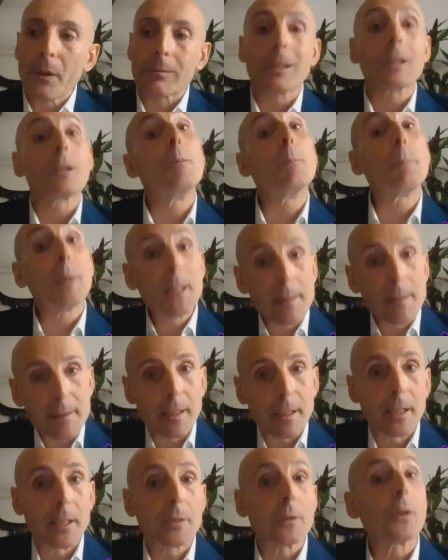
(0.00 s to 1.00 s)

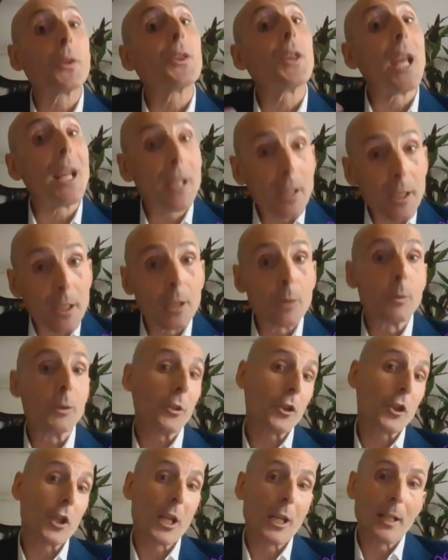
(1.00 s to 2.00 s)
recompensate, to thank you
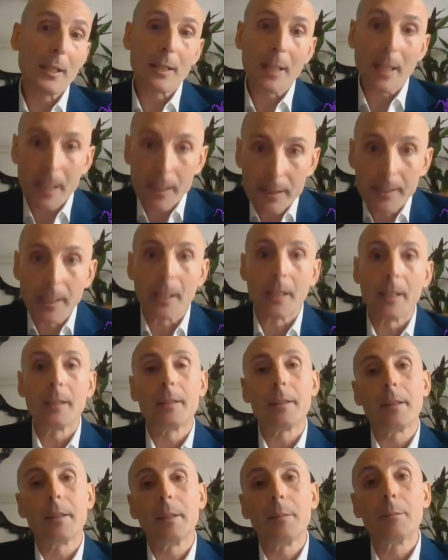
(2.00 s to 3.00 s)
what China had
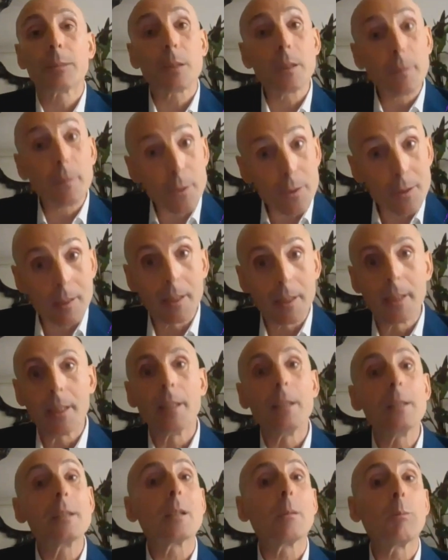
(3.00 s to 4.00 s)
done
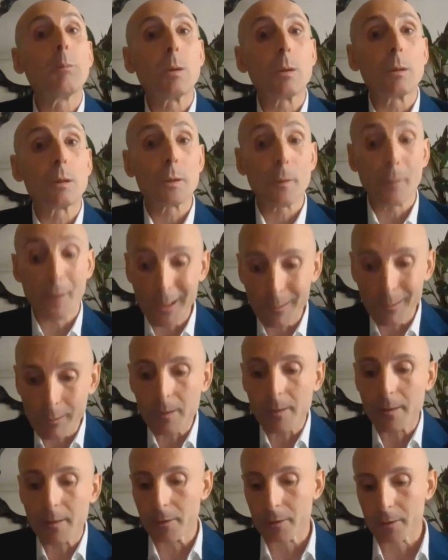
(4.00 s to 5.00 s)
previously in support of the
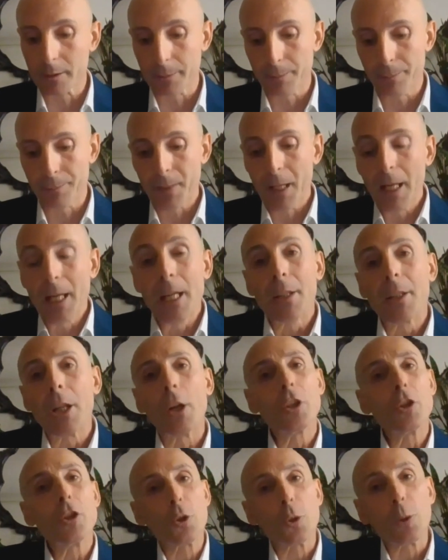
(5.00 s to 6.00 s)
Eurozone.
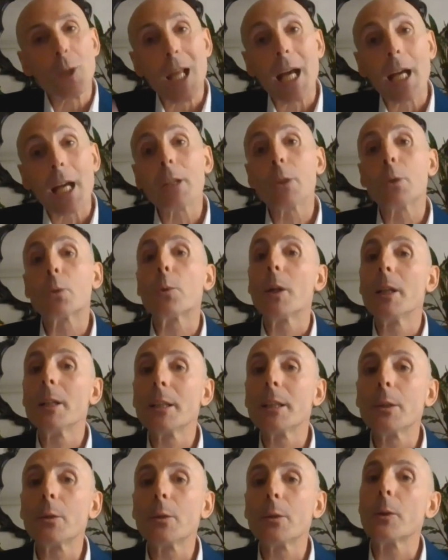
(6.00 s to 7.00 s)
Now, in July
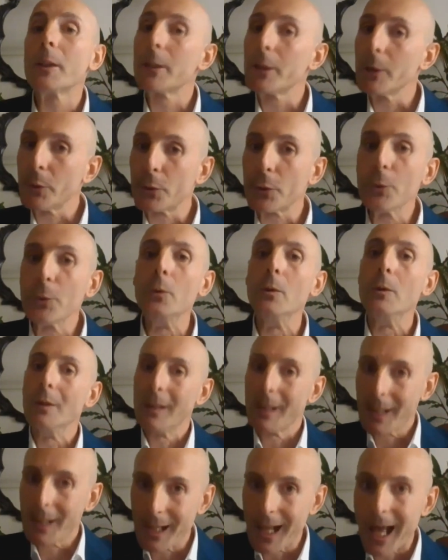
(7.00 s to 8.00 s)
2022,
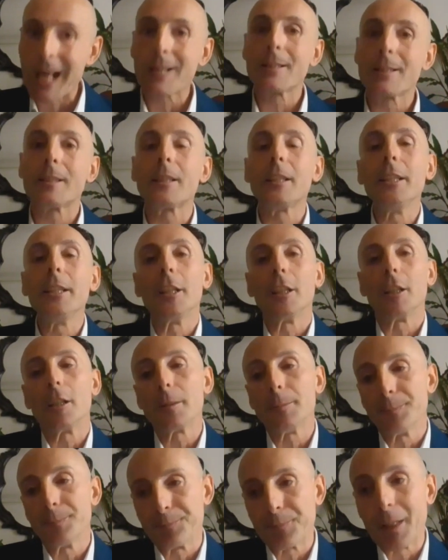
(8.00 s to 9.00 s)
last
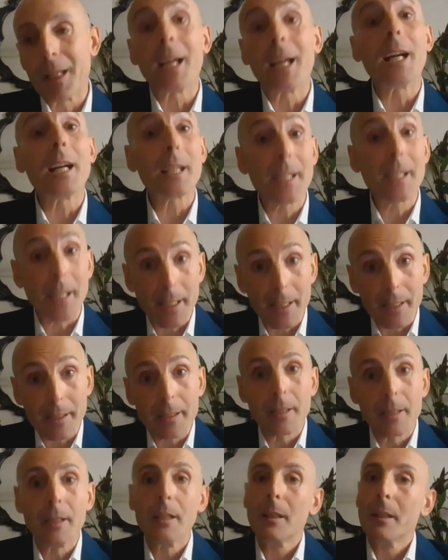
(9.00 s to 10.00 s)
year,
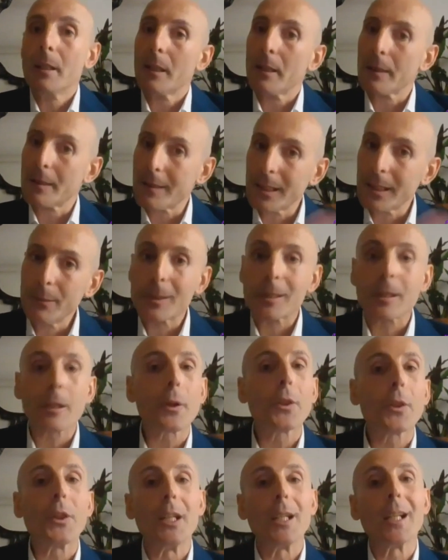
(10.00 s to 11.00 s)
again, a
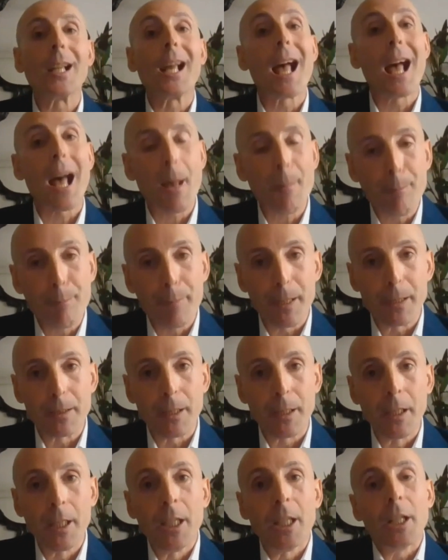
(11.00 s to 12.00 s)
similar thing
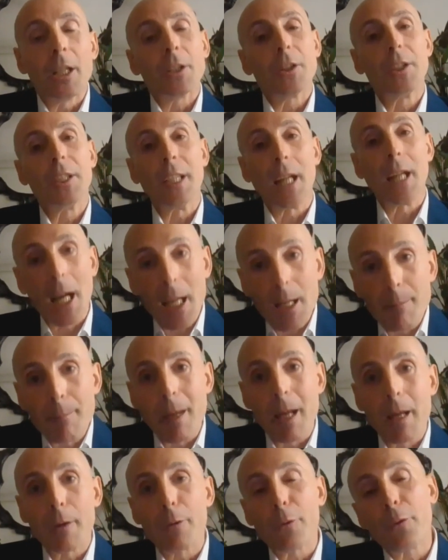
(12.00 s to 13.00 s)
happened. The
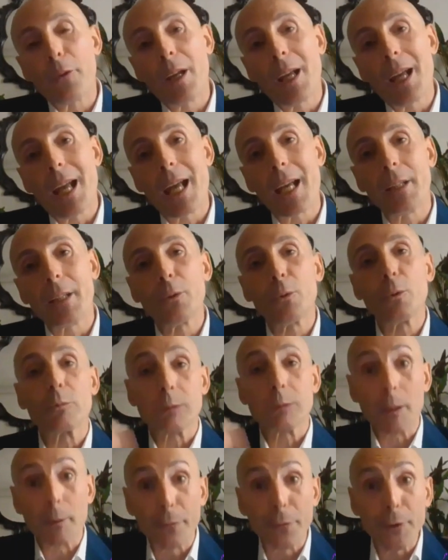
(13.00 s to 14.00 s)
IMF had
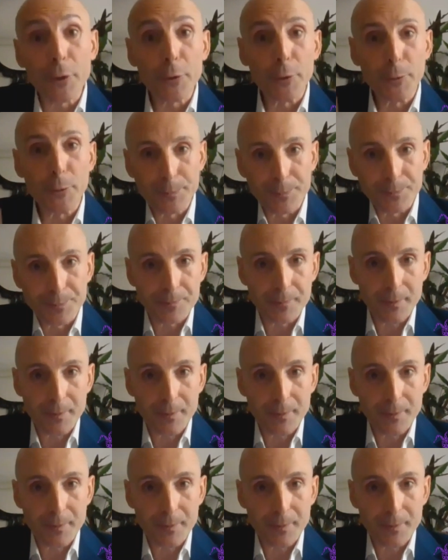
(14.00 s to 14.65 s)
to review